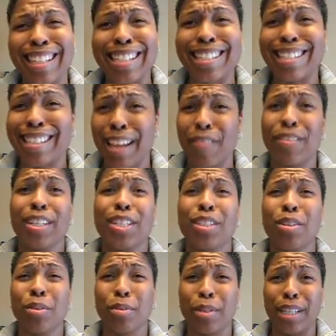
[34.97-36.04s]
It's 70
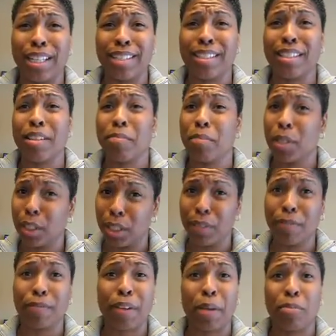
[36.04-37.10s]
degrees in the middle of
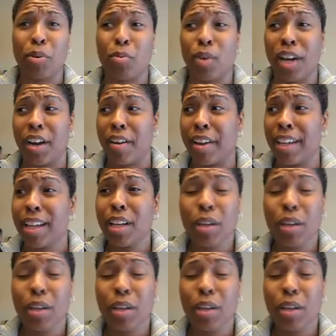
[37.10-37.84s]
February.